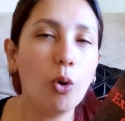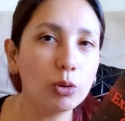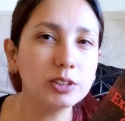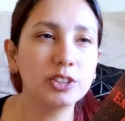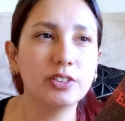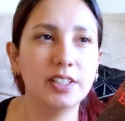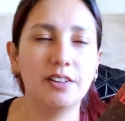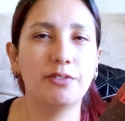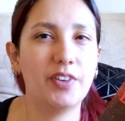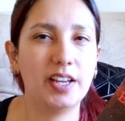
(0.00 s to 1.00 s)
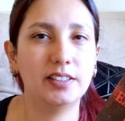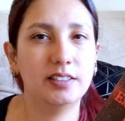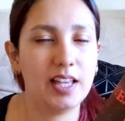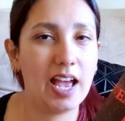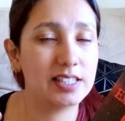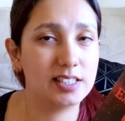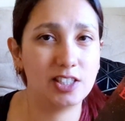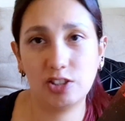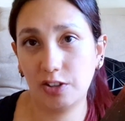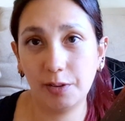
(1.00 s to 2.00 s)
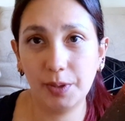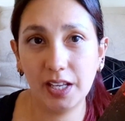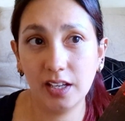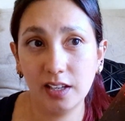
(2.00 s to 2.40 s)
also didn't find it as disturbing,